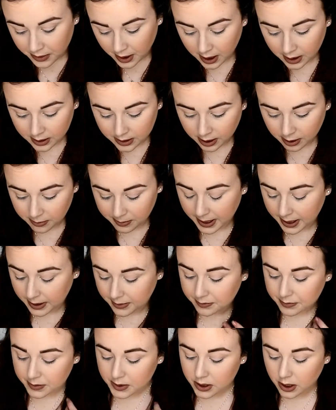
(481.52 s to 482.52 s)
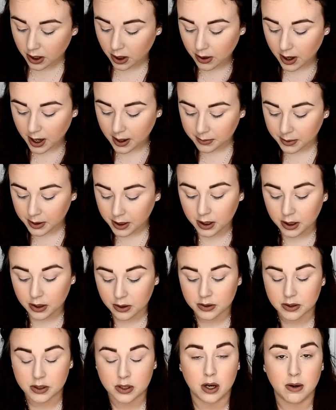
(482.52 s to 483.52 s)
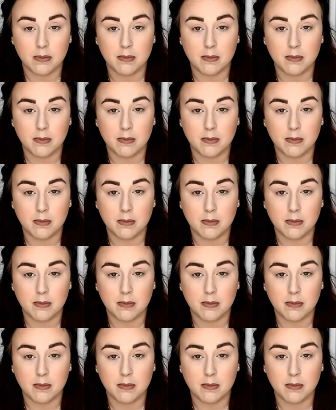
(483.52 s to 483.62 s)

a little bit. So I'm going to use